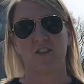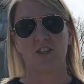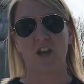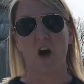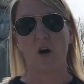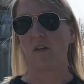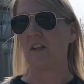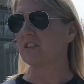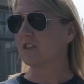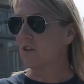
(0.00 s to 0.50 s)

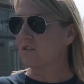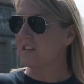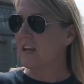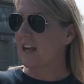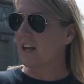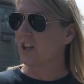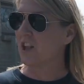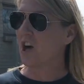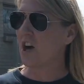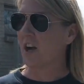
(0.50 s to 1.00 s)
So let's go
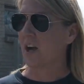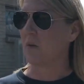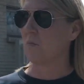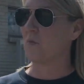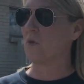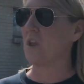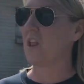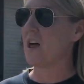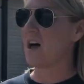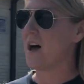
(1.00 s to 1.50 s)
take a look and
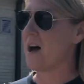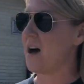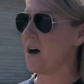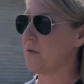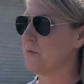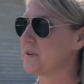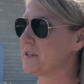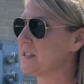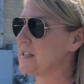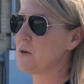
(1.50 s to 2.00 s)
we'll,
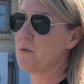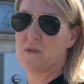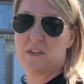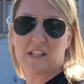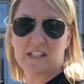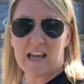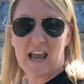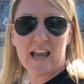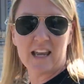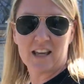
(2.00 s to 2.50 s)
uh, we'll see where
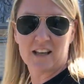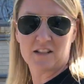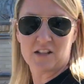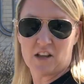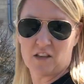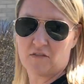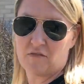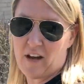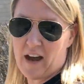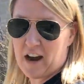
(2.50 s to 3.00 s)
the tank is
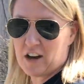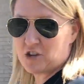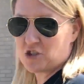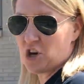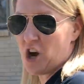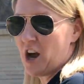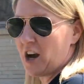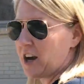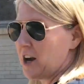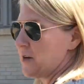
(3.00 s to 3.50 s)
on the fire
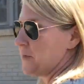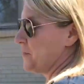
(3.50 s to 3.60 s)
truck.